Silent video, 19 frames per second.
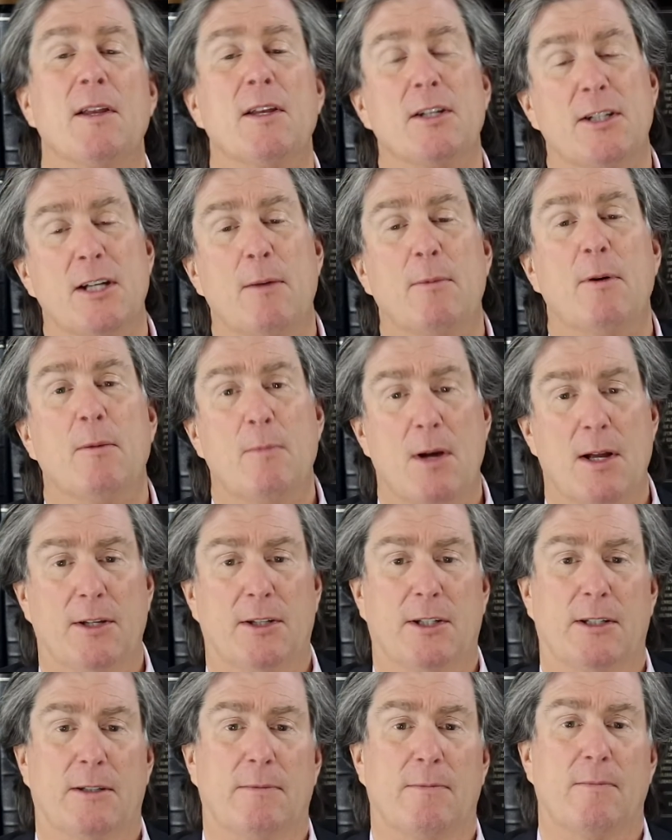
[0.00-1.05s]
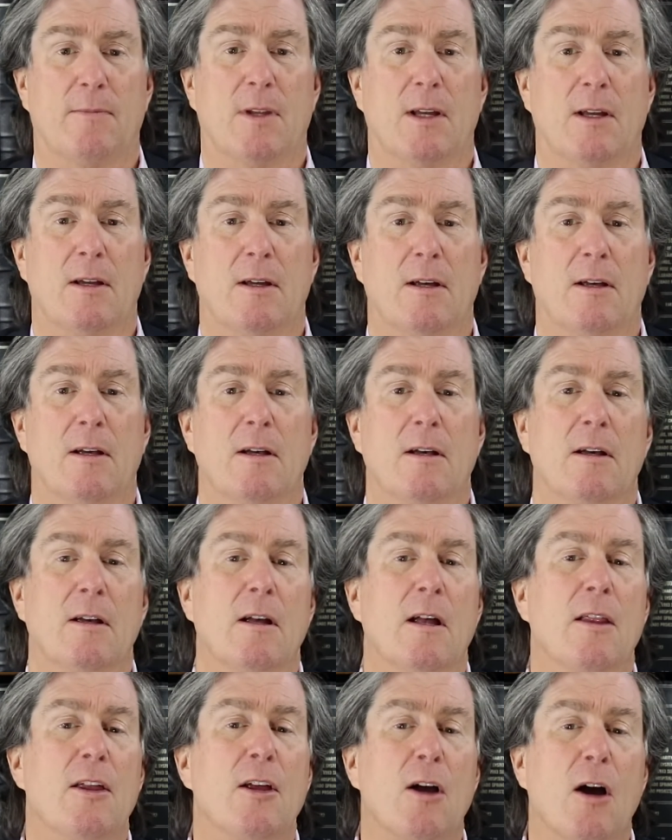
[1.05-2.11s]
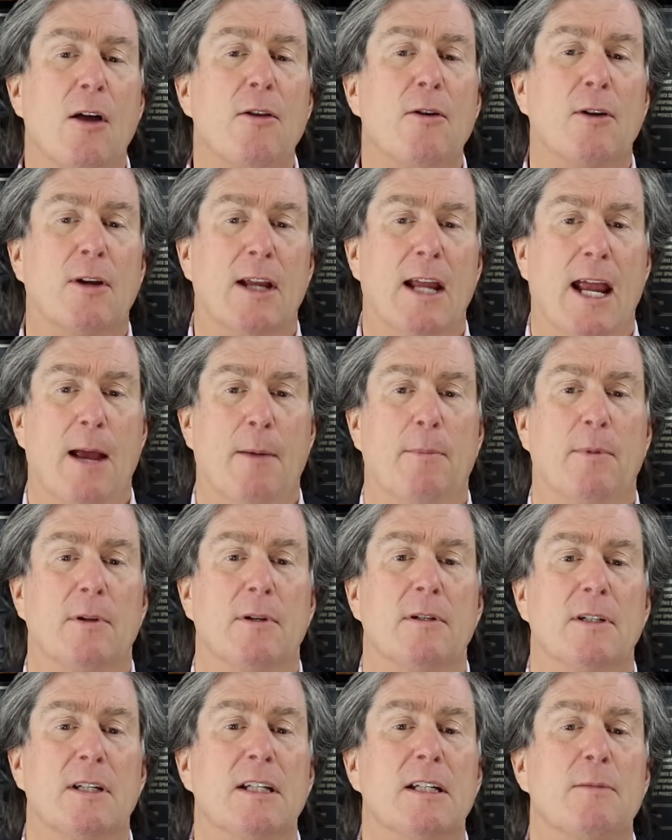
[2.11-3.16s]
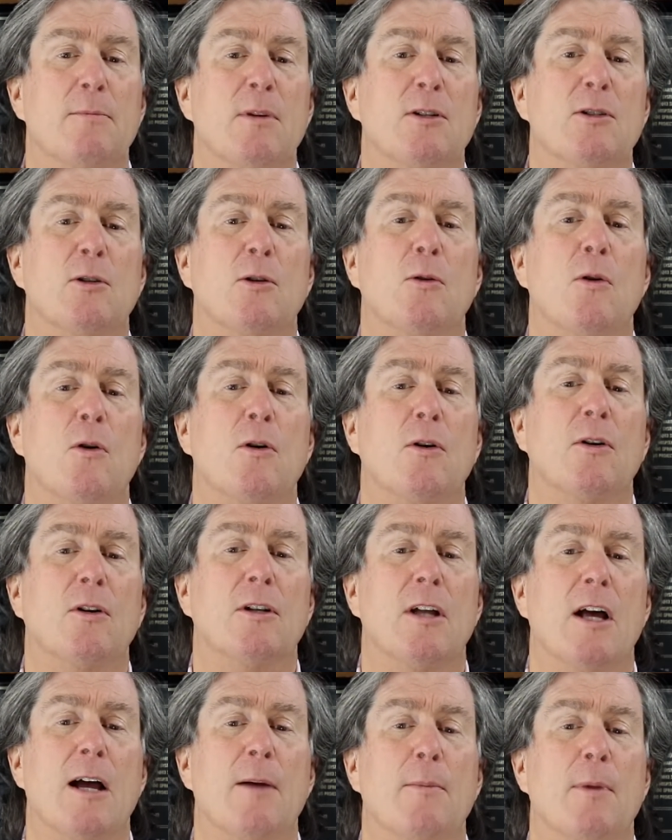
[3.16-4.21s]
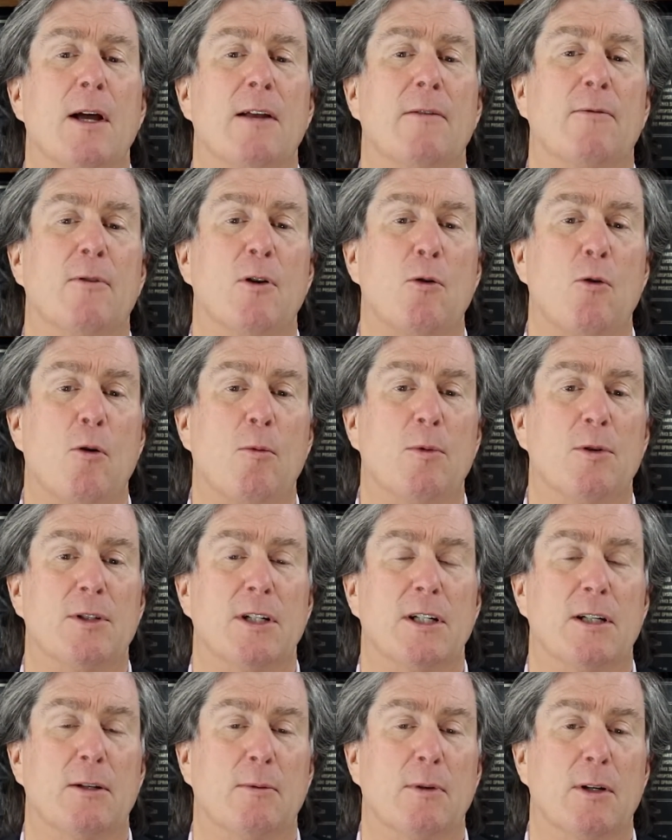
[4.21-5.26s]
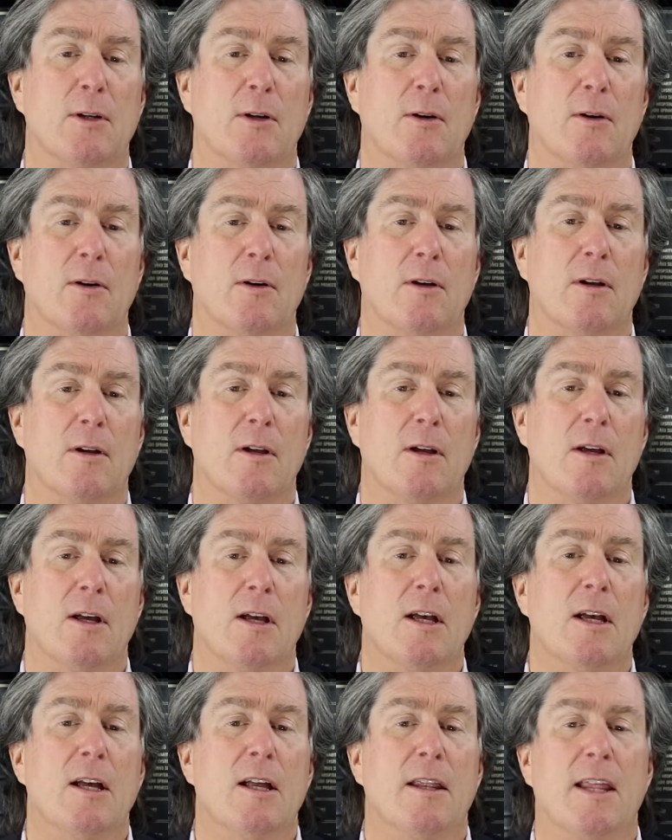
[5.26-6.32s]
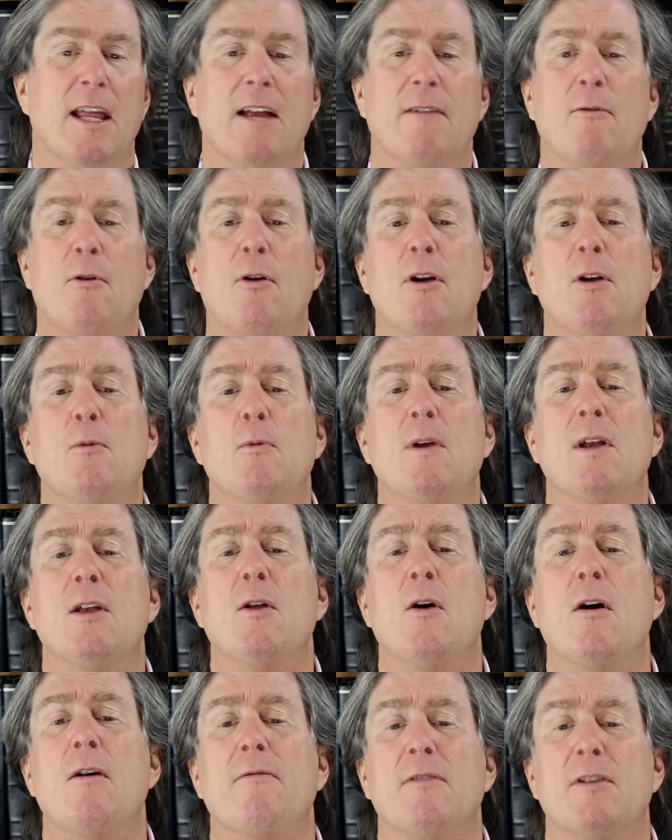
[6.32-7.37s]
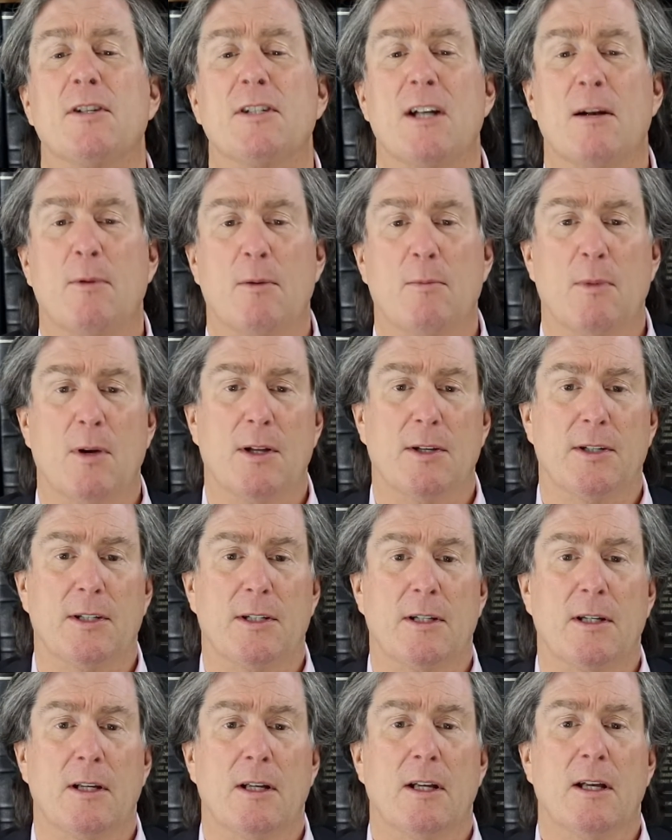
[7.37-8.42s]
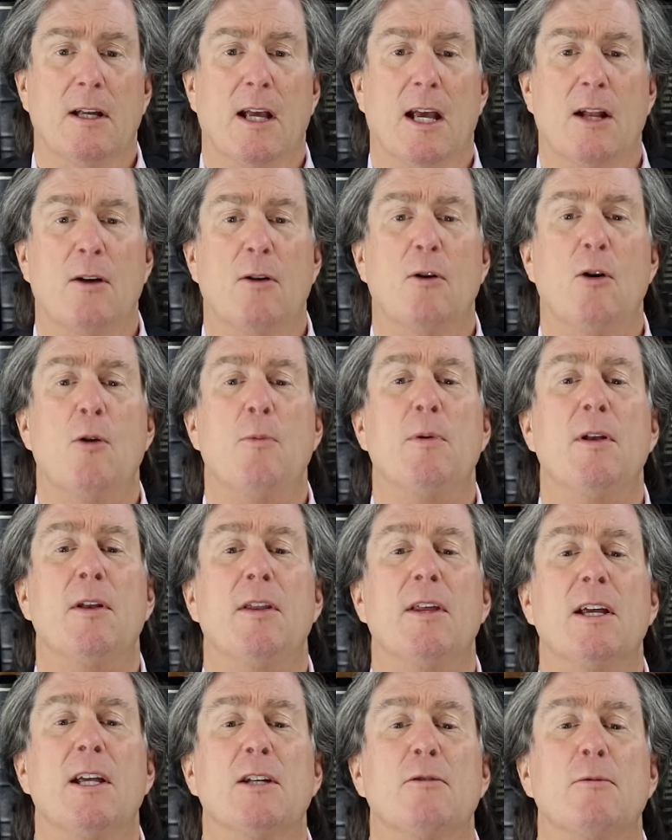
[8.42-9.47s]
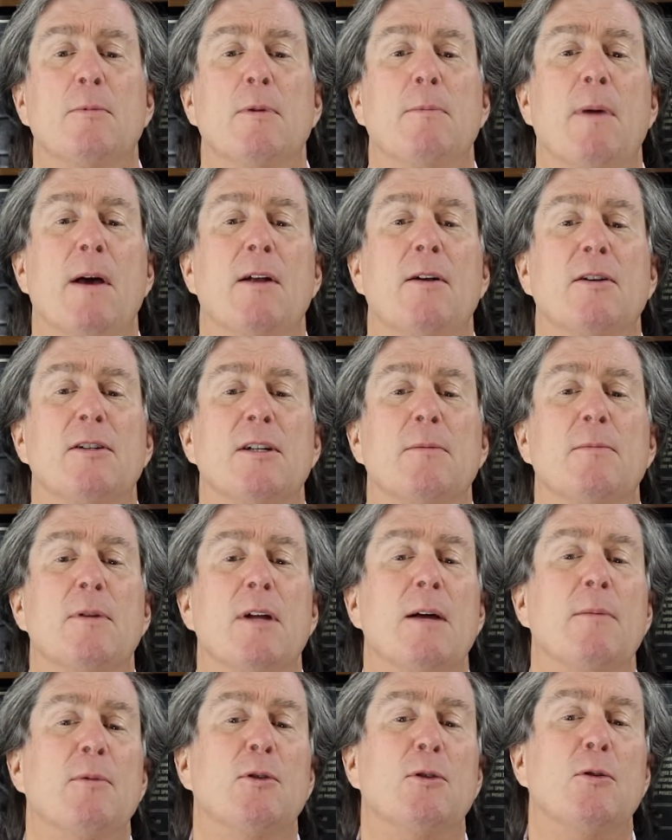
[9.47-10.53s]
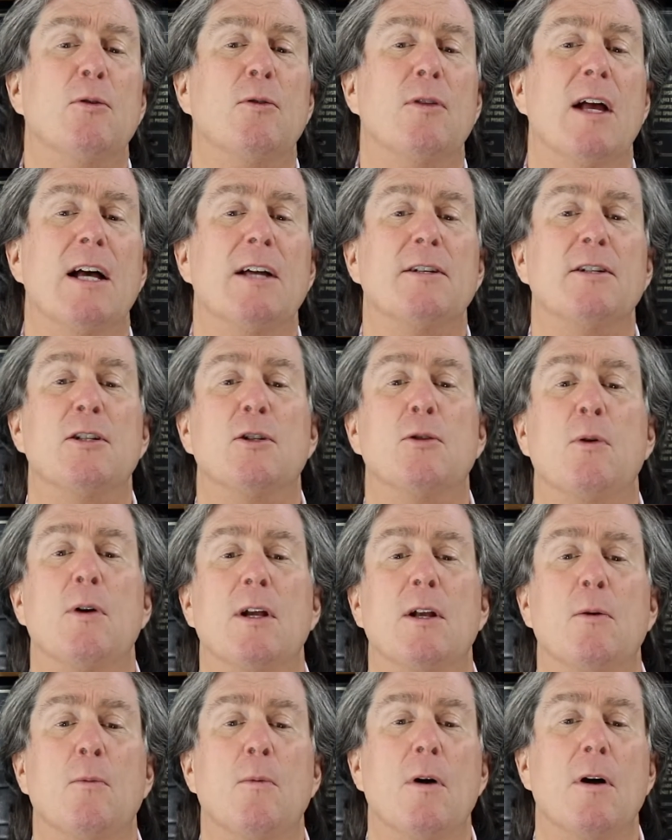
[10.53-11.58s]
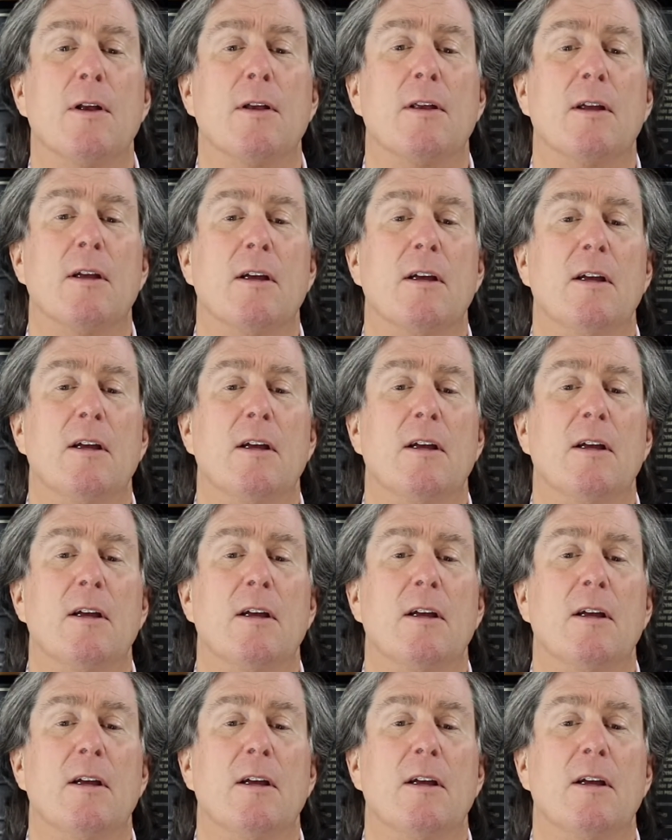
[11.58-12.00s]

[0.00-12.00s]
the summer months. The other camp sees a much longer timeline for normalcy to return. They have already written off the summer months and are hoping things will be better sometime in 2021,